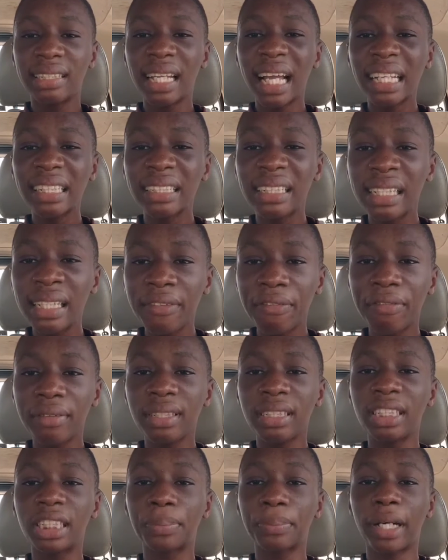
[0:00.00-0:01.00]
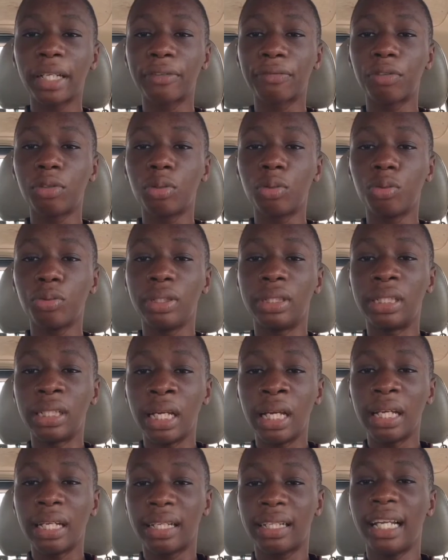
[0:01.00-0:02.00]
It's a nicely finished smartphone
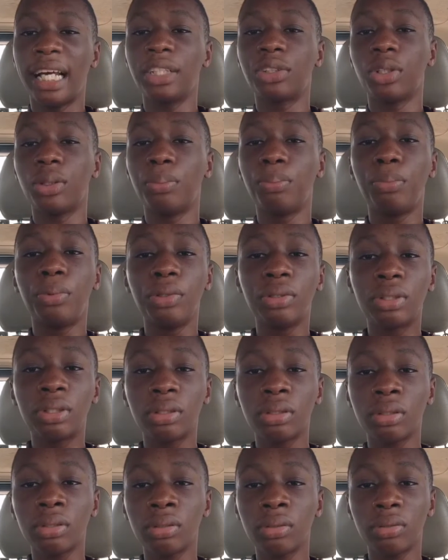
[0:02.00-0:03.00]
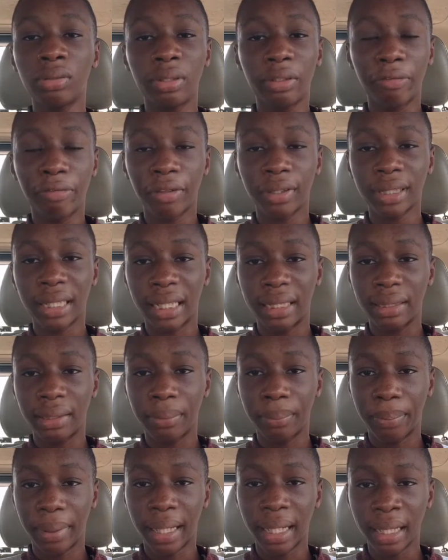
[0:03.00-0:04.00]
with glass on both the
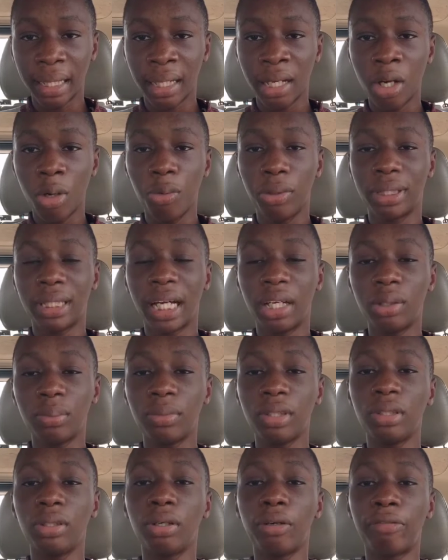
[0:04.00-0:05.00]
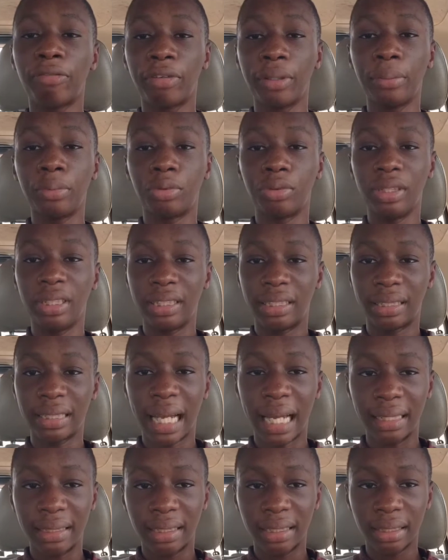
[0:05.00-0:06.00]
front and the back, with aluminium frame to
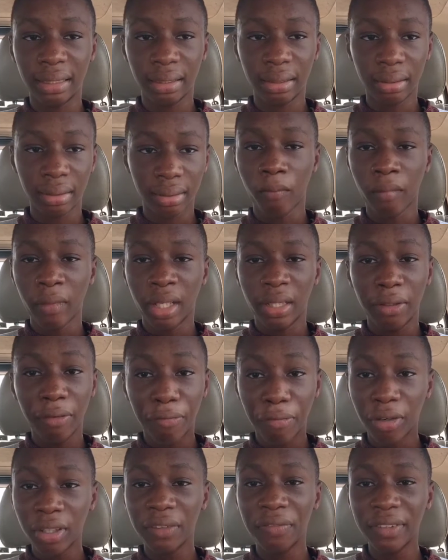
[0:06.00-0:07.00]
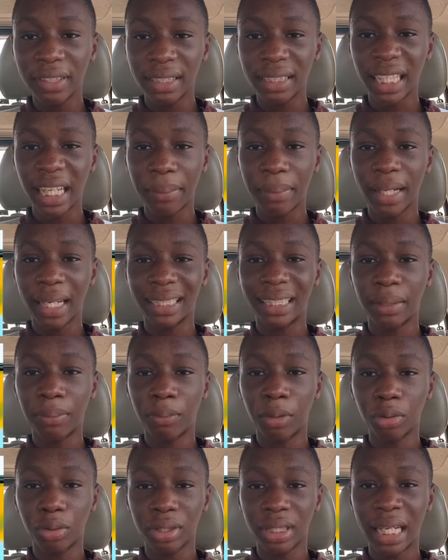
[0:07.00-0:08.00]
the sides. The front-facing camera
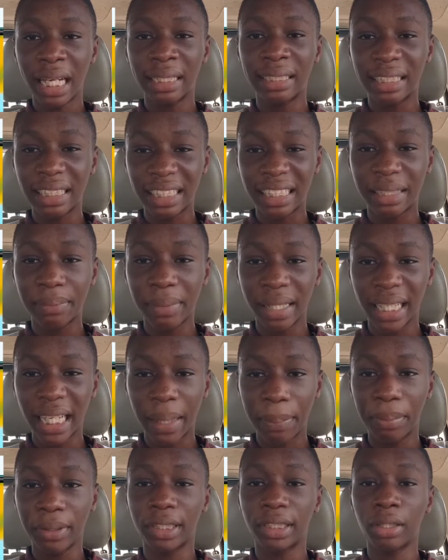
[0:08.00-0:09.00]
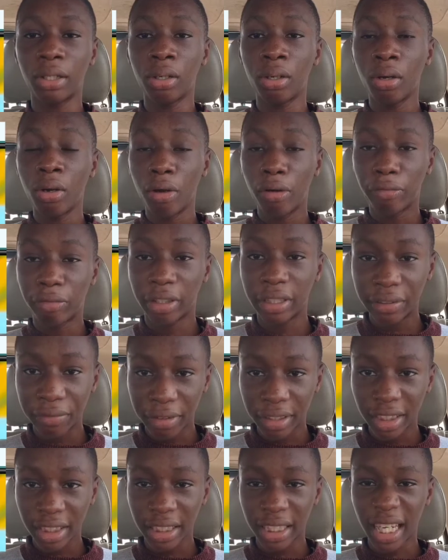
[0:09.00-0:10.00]
is a motorized 60 megapixel
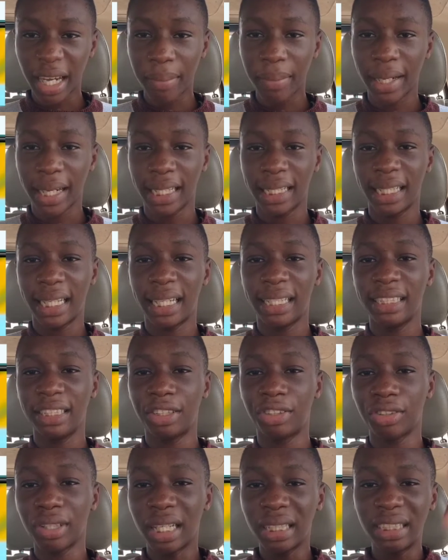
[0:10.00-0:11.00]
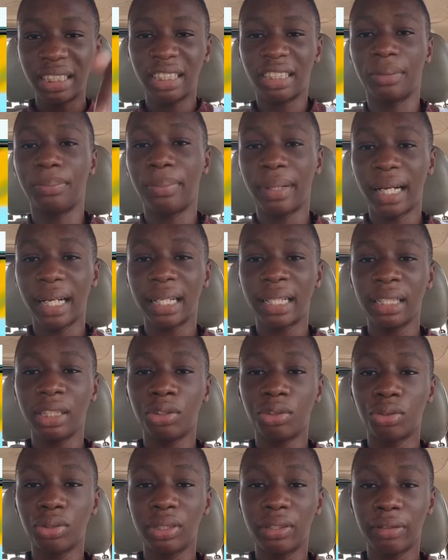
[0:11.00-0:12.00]
front-facing camera that retracts
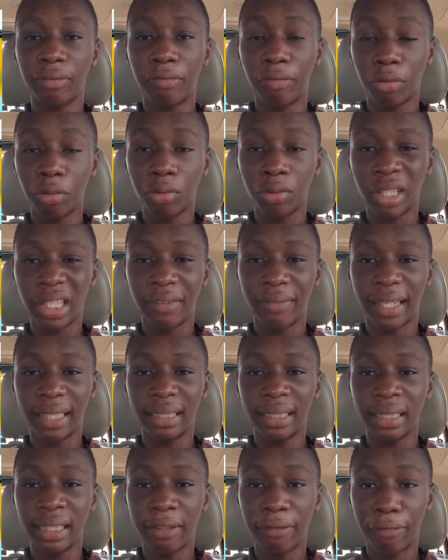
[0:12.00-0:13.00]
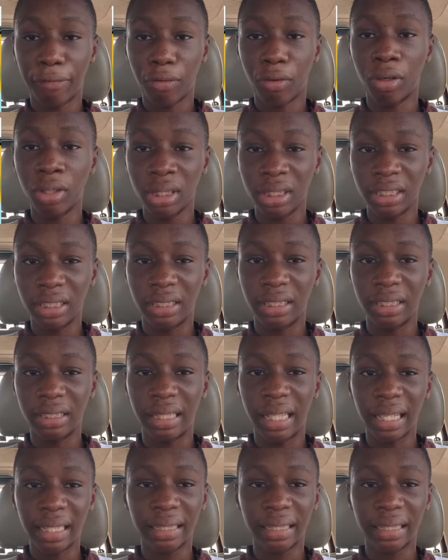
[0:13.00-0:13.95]
back into the phone whenever a fall is